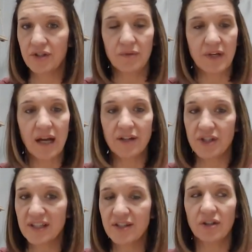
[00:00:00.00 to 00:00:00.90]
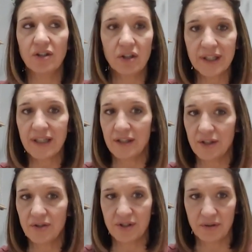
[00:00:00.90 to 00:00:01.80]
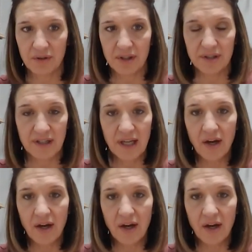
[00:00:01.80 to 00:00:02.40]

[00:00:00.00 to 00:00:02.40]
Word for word: do not just look in your stores